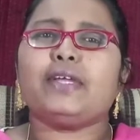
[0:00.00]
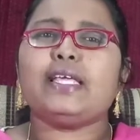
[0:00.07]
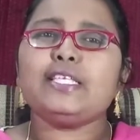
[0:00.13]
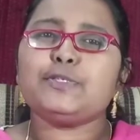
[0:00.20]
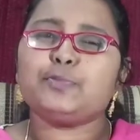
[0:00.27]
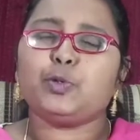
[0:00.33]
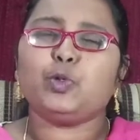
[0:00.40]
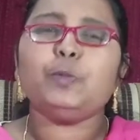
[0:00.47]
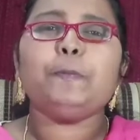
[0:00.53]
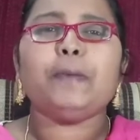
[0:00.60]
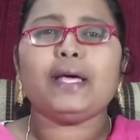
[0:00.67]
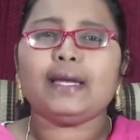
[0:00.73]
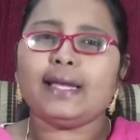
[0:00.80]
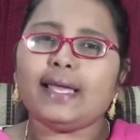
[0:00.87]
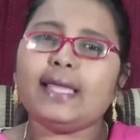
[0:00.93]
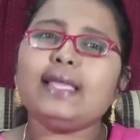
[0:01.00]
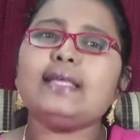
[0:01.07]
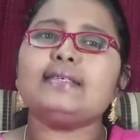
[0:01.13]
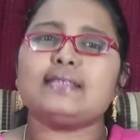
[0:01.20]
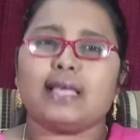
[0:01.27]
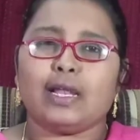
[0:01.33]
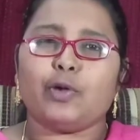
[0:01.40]
teaspoon per day
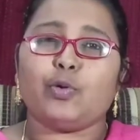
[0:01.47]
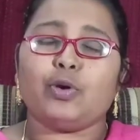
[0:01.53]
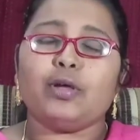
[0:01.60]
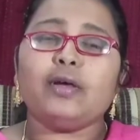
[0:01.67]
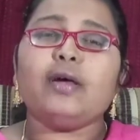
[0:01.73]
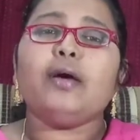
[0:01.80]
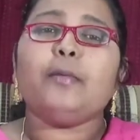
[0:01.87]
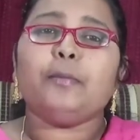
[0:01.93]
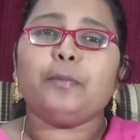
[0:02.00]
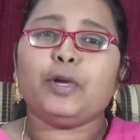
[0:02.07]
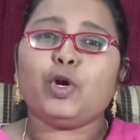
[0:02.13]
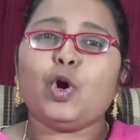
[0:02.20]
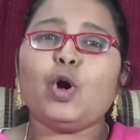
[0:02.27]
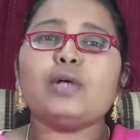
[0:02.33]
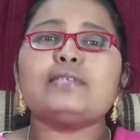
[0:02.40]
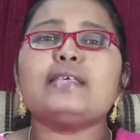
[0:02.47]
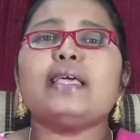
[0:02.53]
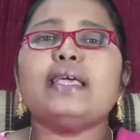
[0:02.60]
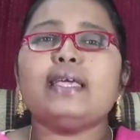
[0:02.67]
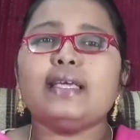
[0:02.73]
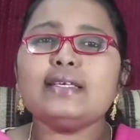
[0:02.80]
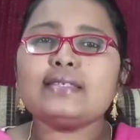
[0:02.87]
is allowed. Because
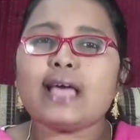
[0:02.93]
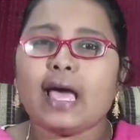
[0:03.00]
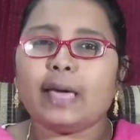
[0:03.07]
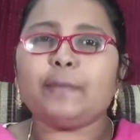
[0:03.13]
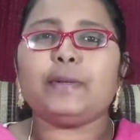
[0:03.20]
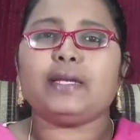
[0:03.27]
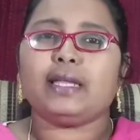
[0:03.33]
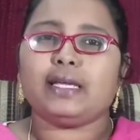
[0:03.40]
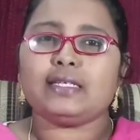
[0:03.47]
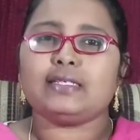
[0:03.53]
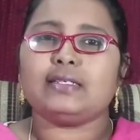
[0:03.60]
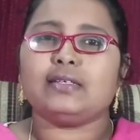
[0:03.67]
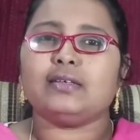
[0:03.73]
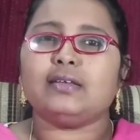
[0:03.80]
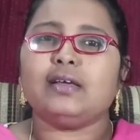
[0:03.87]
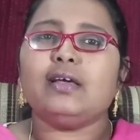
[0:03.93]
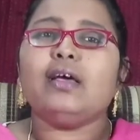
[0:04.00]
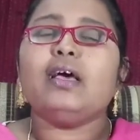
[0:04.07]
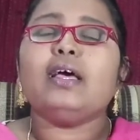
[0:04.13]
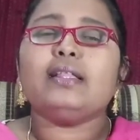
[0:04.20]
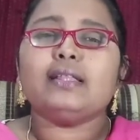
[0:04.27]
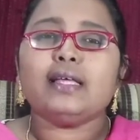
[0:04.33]
he is hypertension,
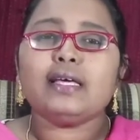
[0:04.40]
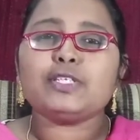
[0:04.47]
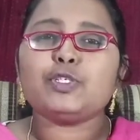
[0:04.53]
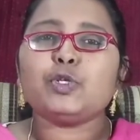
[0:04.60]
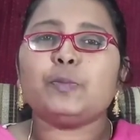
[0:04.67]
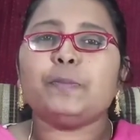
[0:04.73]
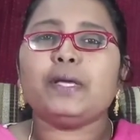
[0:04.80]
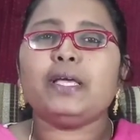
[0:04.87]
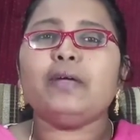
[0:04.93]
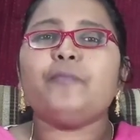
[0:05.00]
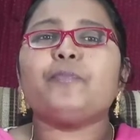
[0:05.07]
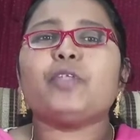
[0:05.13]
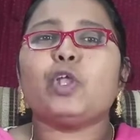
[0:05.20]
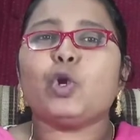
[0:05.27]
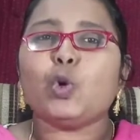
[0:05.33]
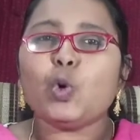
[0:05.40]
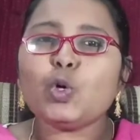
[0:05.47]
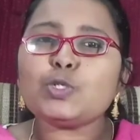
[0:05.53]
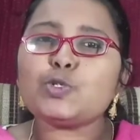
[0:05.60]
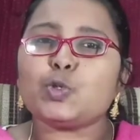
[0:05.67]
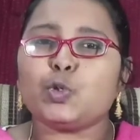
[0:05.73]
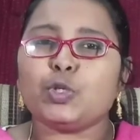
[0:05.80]
there should be
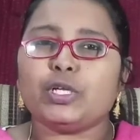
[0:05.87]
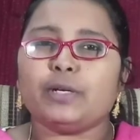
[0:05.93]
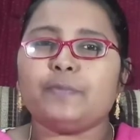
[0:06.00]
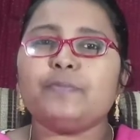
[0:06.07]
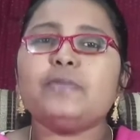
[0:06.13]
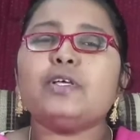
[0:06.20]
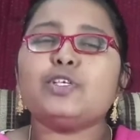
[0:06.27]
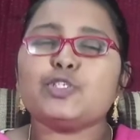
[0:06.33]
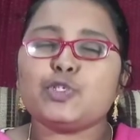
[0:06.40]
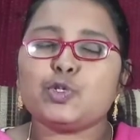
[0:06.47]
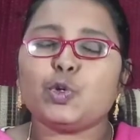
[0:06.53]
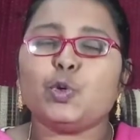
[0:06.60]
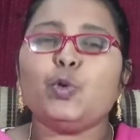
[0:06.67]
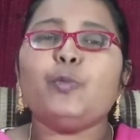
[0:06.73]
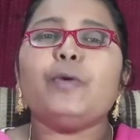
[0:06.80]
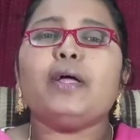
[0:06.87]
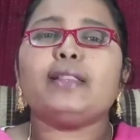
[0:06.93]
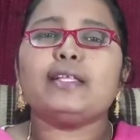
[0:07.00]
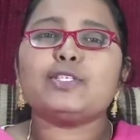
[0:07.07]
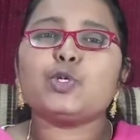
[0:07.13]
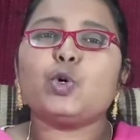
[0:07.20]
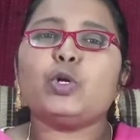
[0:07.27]
low sodium. So
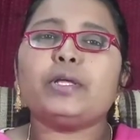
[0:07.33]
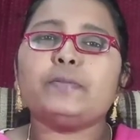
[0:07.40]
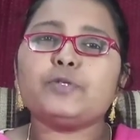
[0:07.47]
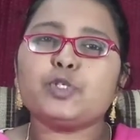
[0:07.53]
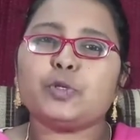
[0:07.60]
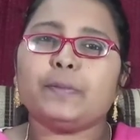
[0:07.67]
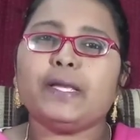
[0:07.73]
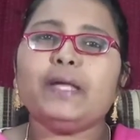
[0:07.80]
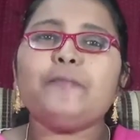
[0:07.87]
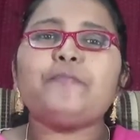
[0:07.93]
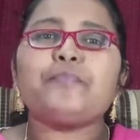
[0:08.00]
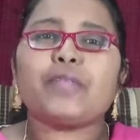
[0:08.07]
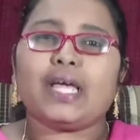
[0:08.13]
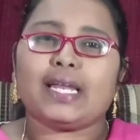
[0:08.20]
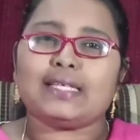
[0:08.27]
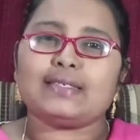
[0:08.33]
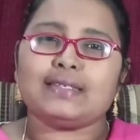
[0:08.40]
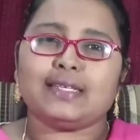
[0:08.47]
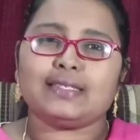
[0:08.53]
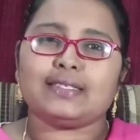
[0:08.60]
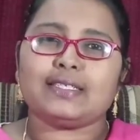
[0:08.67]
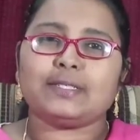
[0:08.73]
the sodium should be
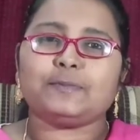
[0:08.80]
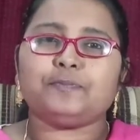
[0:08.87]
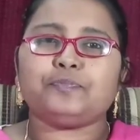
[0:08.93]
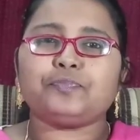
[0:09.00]
restricted.